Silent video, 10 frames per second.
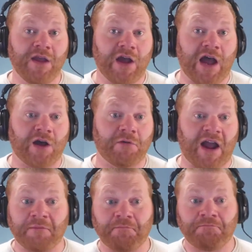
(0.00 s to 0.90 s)

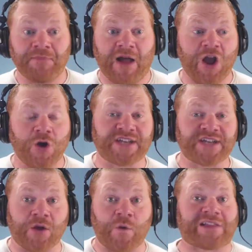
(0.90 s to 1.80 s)
I host
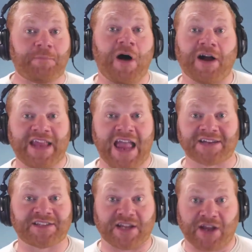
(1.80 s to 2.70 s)
a weekly
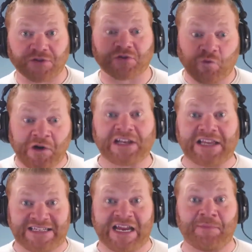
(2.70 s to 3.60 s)
podcast that goes really
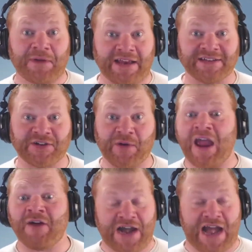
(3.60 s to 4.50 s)
deep into
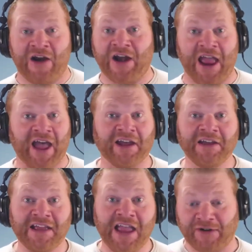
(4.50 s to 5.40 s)
every area,
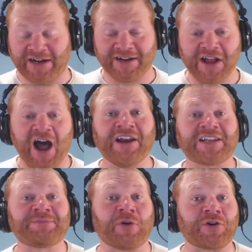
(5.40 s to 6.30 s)
every
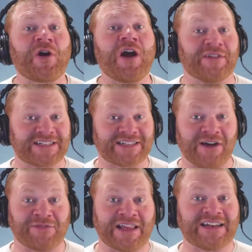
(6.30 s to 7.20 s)
unexplored crevice
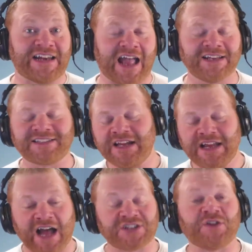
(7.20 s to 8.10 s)
of LinkedIn ads.
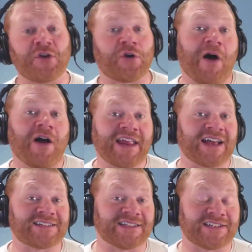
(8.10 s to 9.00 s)
So if you're a
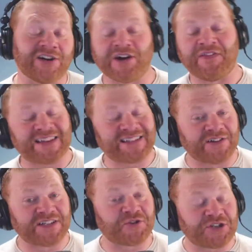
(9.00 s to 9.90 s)
podcast listener and that sounds
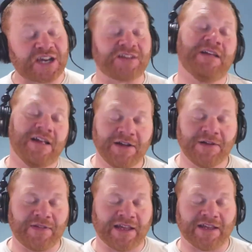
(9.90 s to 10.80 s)
interesting,
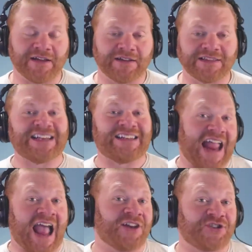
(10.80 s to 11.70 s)
the LinkedIn
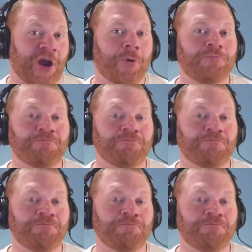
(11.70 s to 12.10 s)
Ads Show.